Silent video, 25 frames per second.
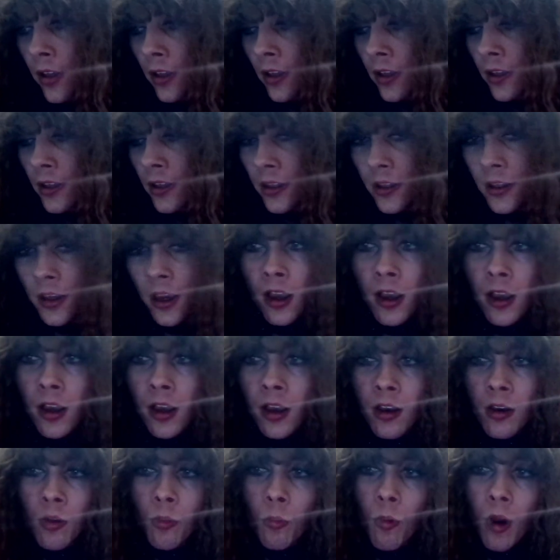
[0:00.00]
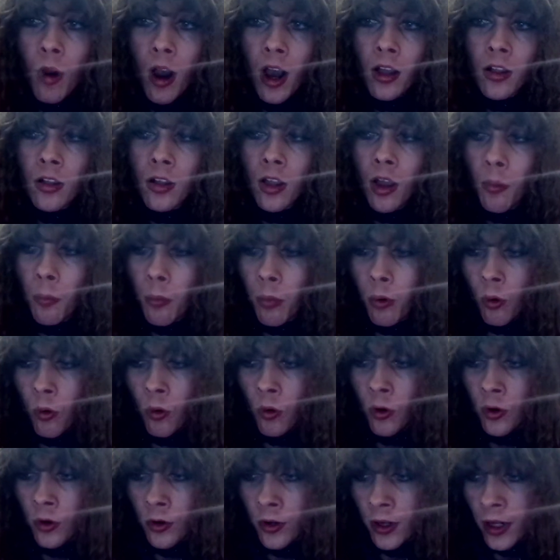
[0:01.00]
He, while
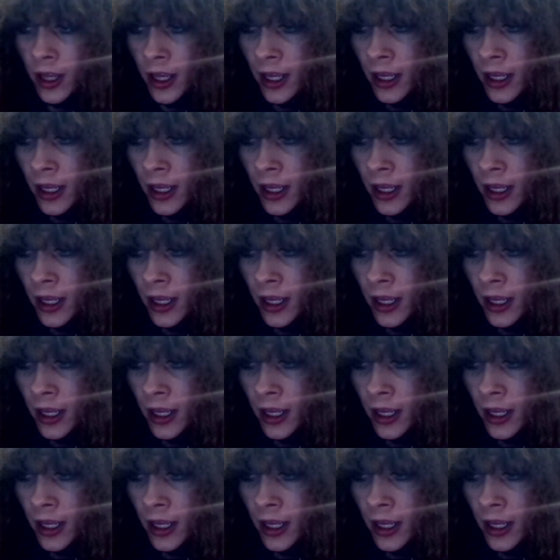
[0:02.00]
aboard